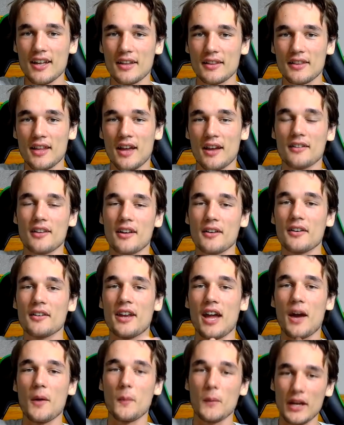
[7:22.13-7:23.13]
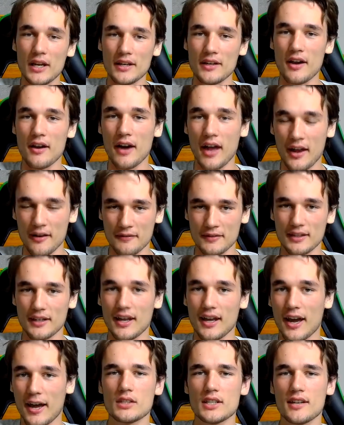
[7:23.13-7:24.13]
Now we don't have to
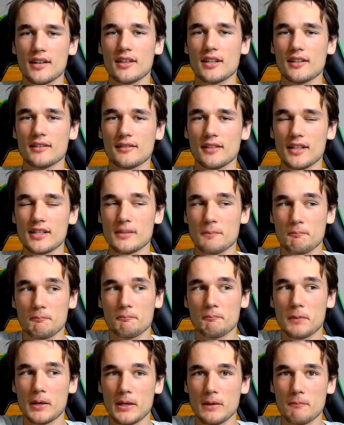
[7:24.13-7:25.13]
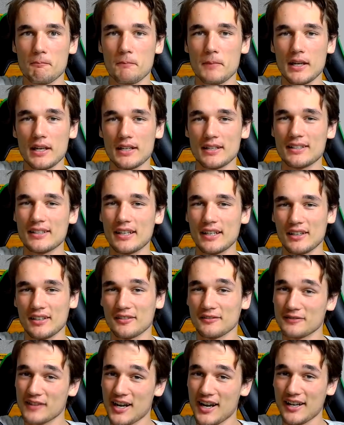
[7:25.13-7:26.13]
die, which I think is a pretty big deal,
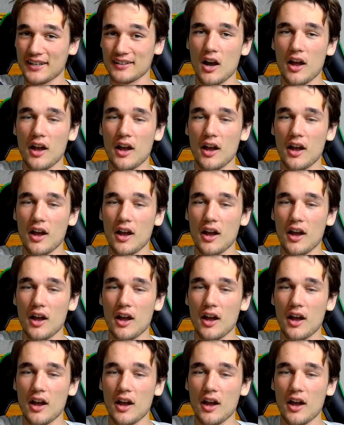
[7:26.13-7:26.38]
right?